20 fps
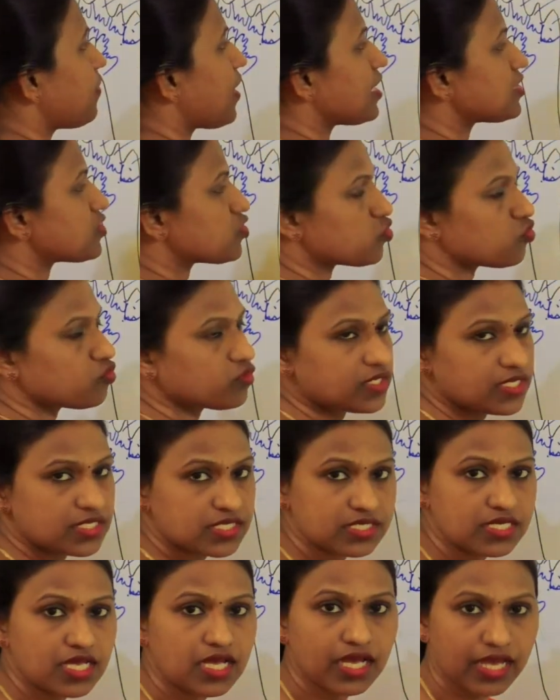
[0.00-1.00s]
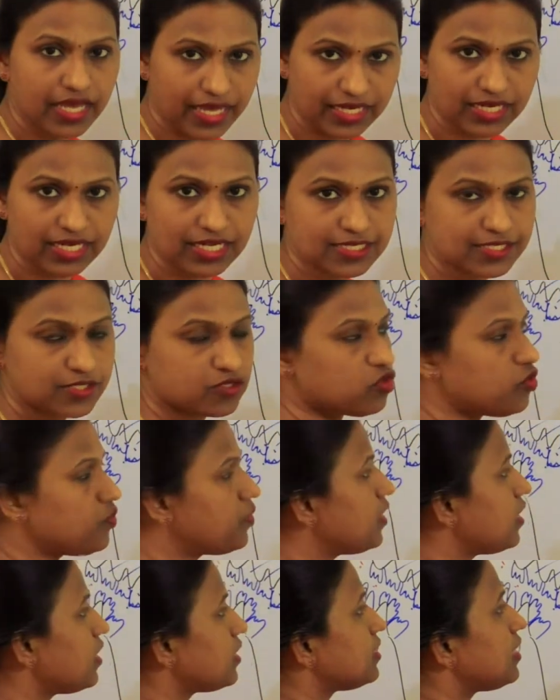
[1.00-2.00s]
passed through this Henle's
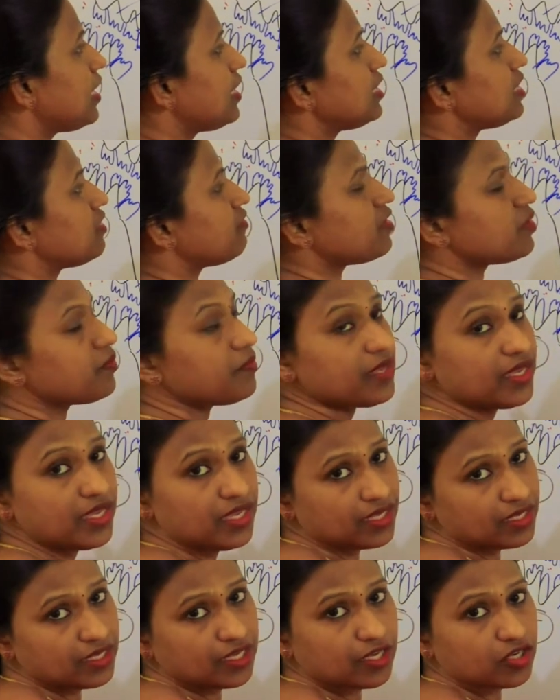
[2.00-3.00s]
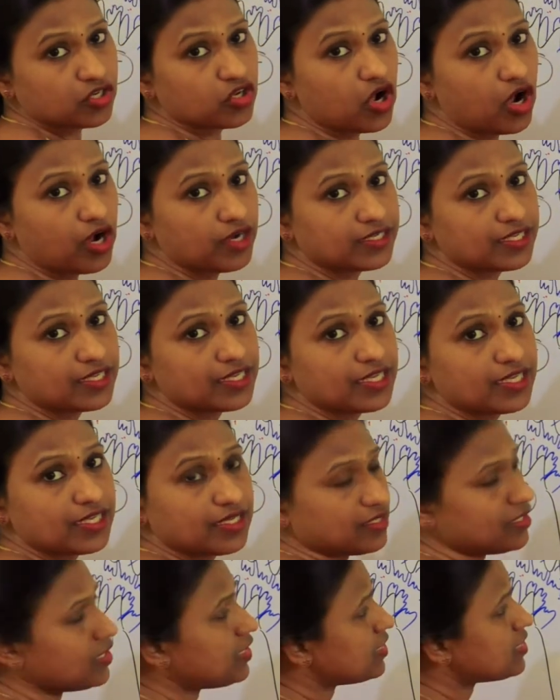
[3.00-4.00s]
loop, then it will be got,
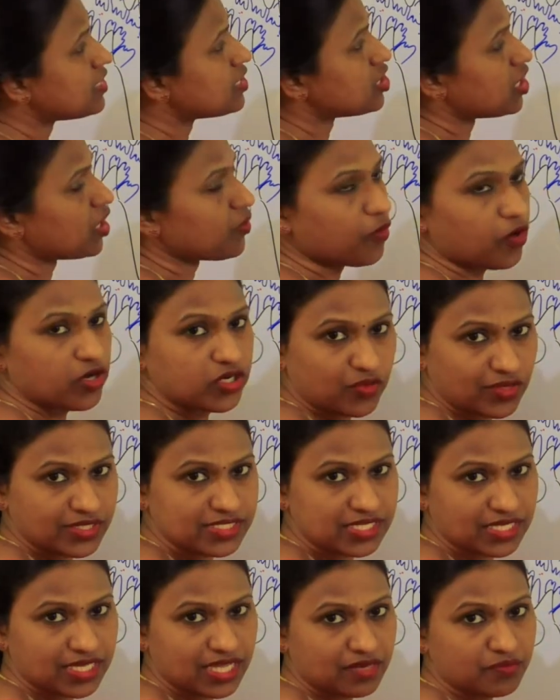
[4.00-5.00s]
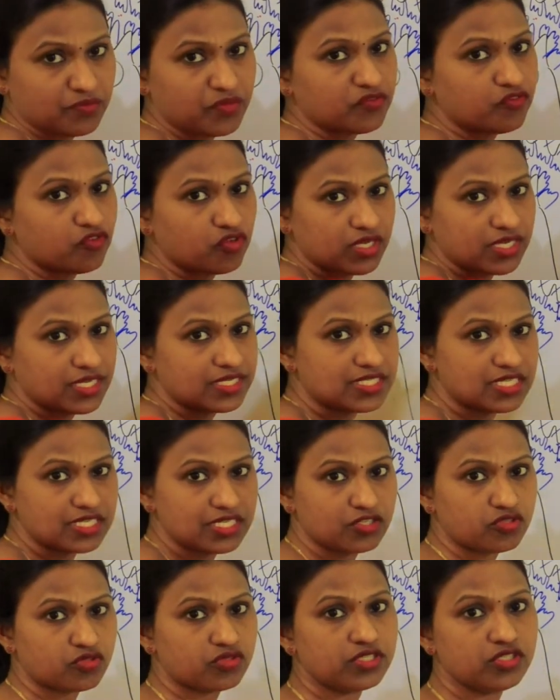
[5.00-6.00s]
it is a checkpoint once again. Before releasing
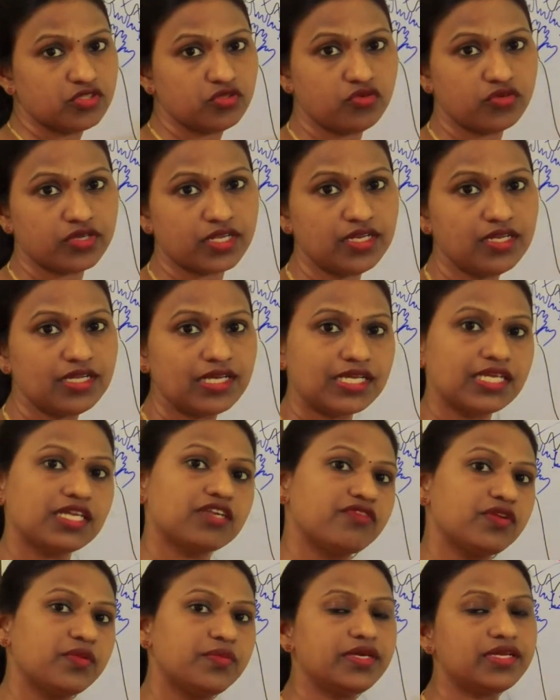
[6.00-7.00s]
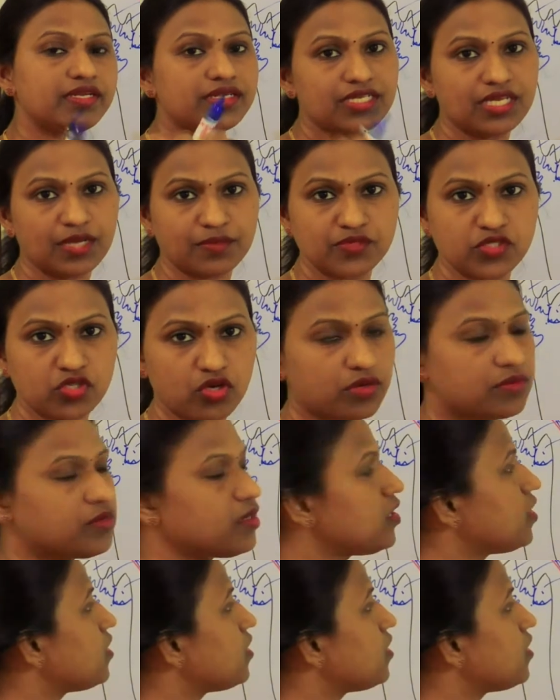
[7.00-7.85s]
into the urine, it will be reabsorbed.